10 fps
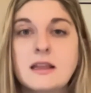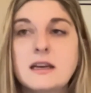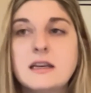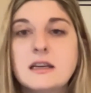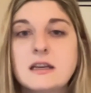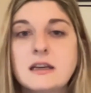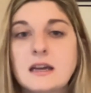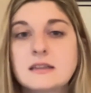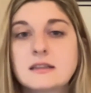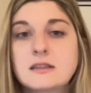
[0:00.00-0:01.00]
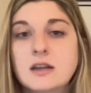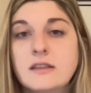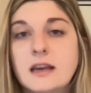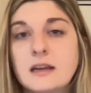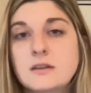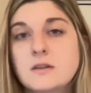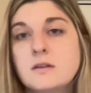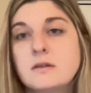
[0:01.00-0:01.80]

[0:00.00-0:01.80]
that he has shunned that too,